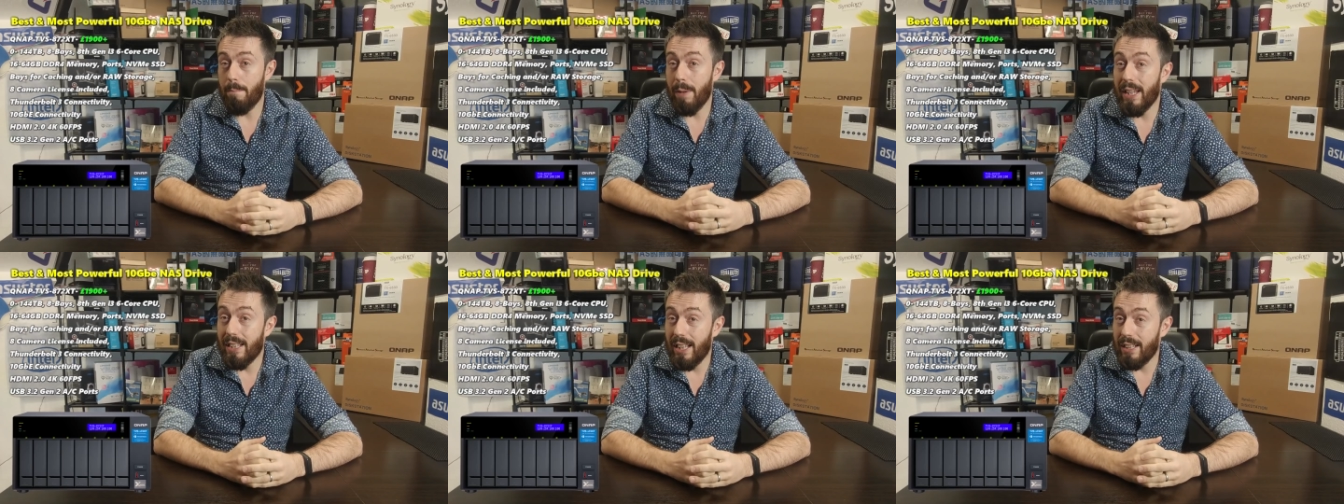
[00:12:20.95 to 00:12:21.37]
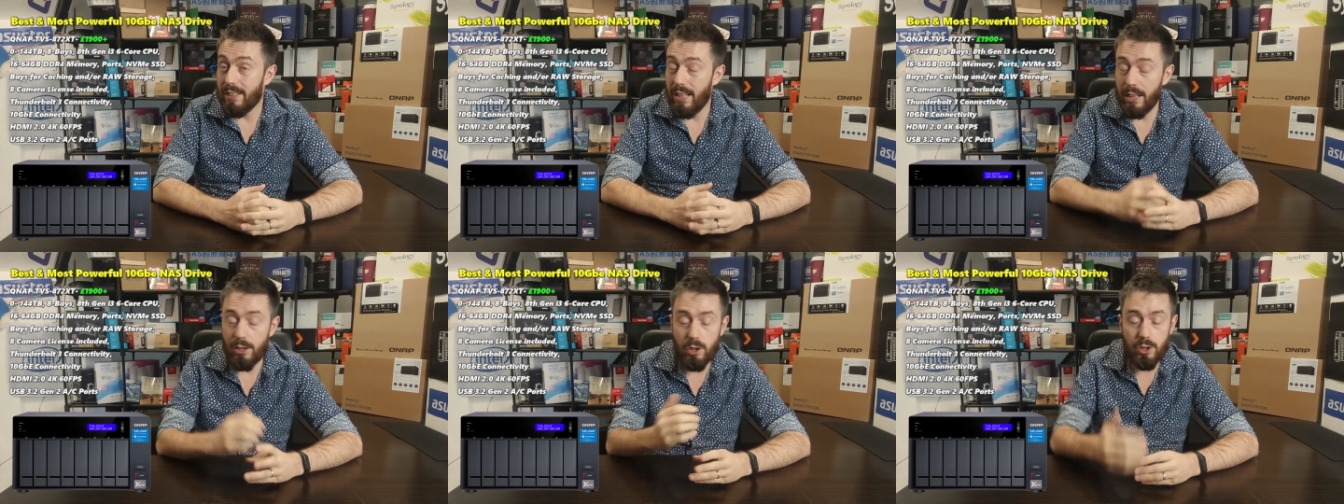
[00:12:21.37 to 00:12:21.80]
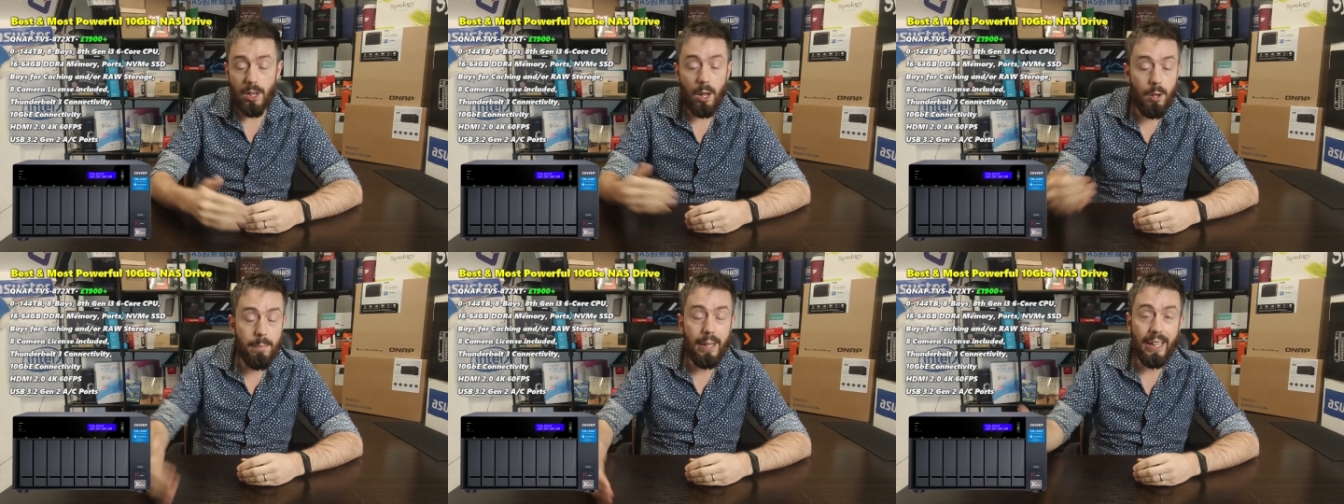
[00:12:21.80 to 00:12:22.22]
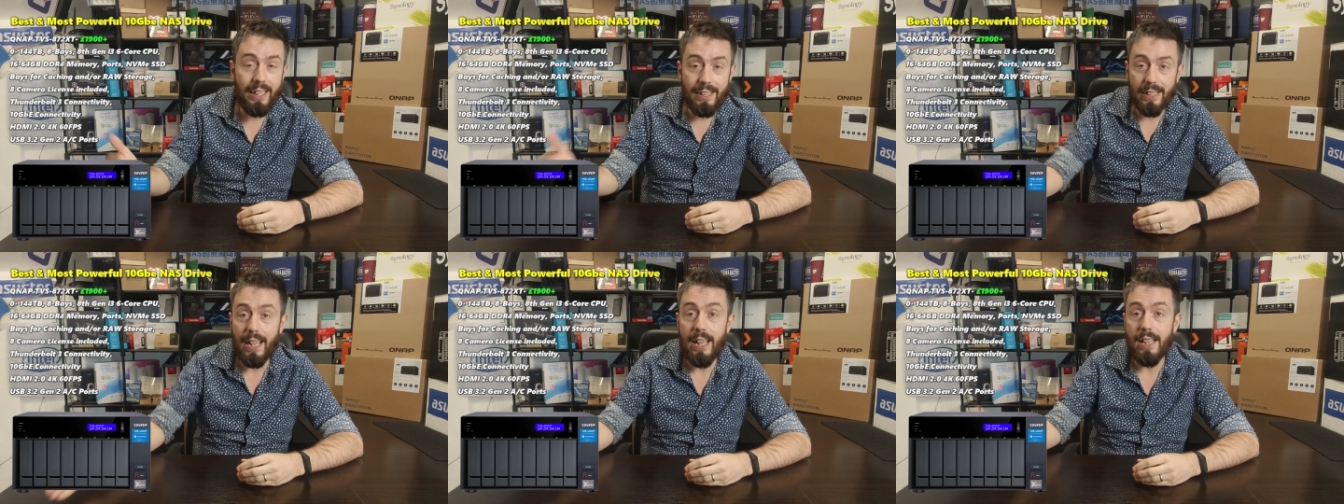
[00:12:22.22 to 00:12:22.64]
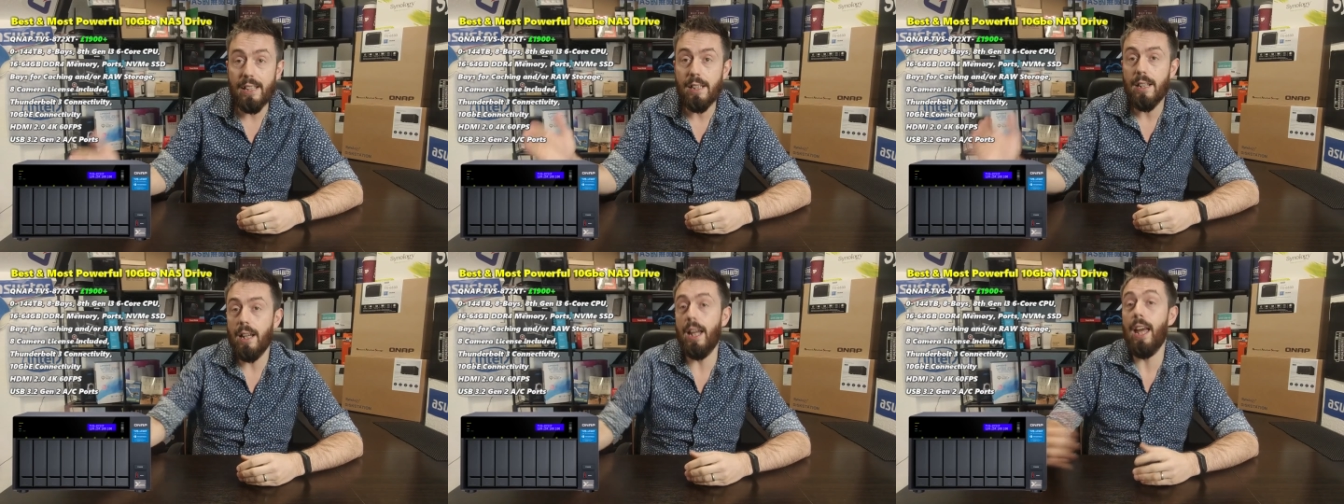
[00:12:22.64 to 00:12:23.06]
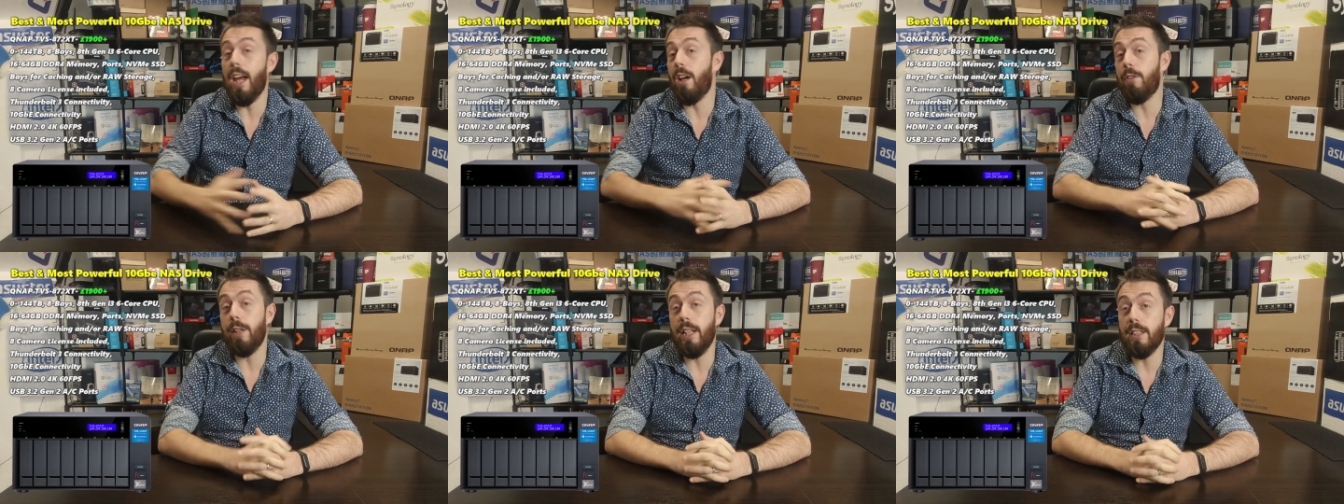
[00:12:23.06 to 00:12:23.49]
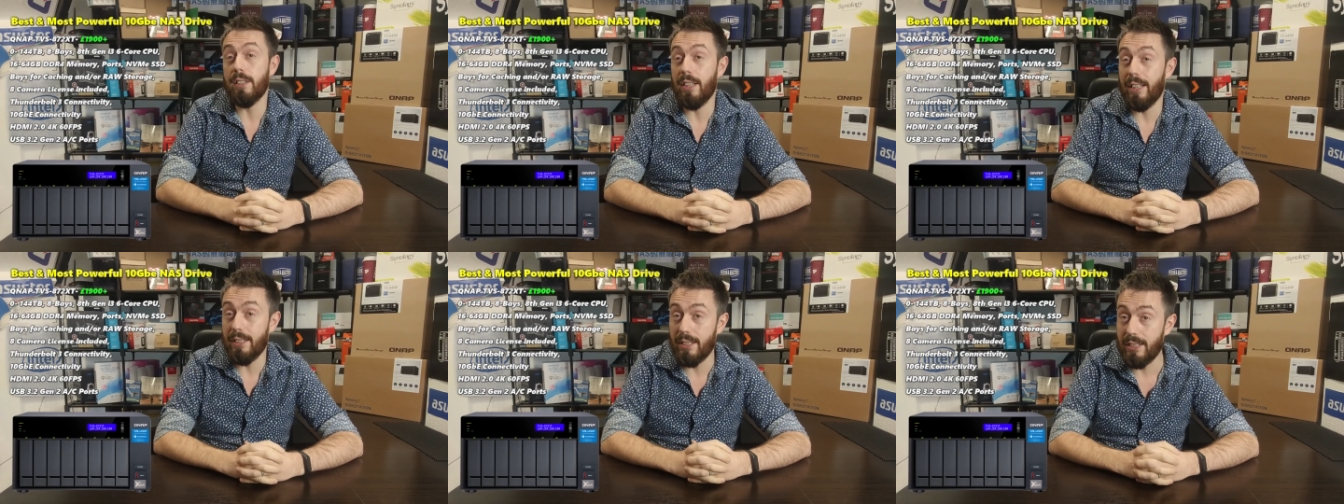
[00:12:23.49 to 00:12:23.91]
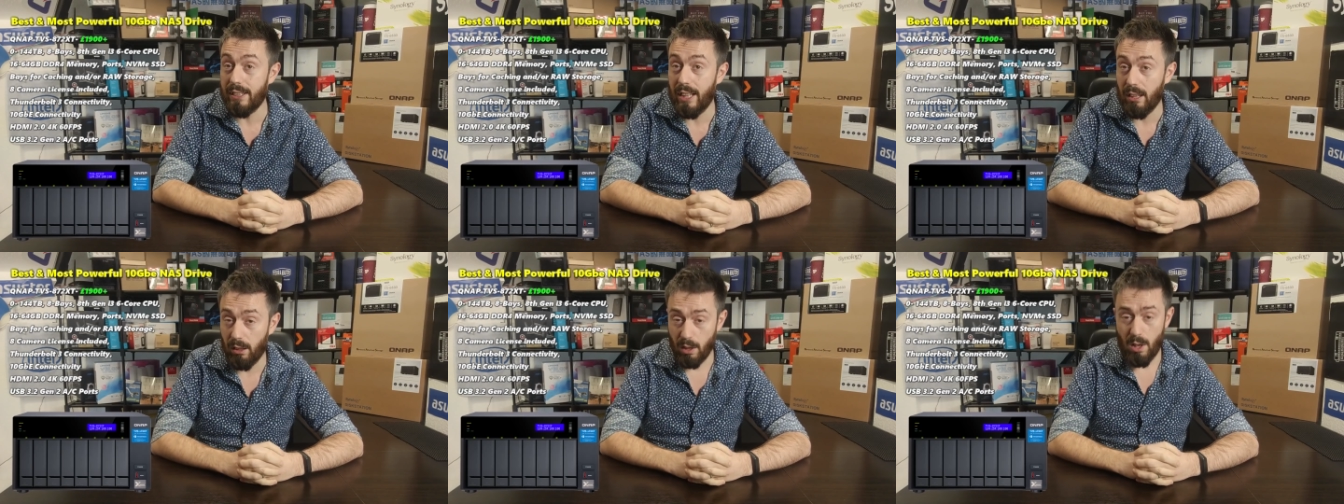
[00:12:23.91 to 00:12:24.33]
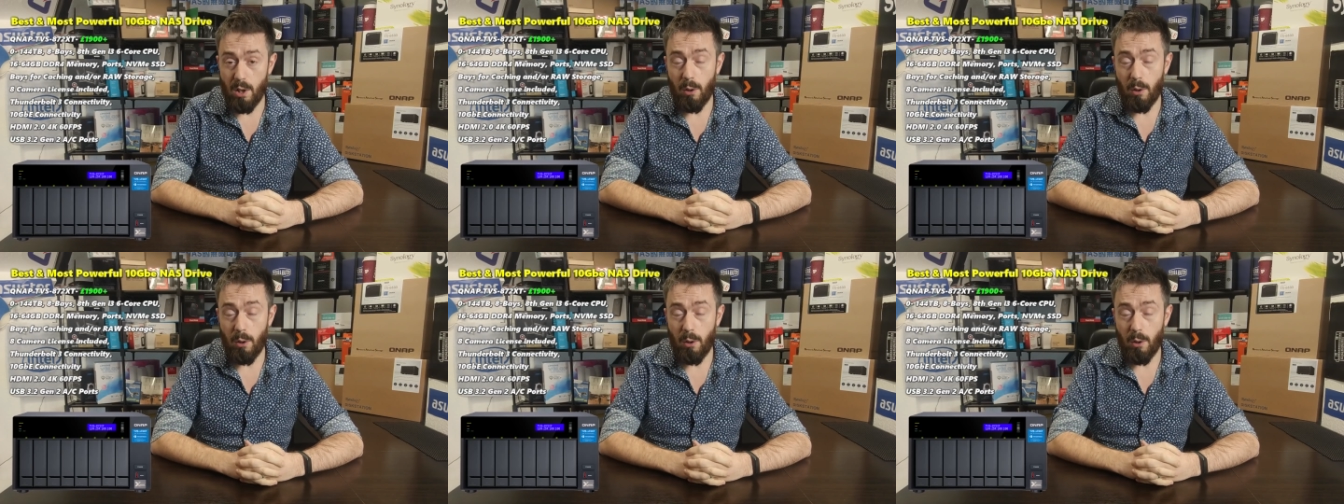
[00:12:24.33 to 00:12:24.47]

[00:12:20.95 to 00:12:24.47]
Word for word: beat this in so many key areas, and it's still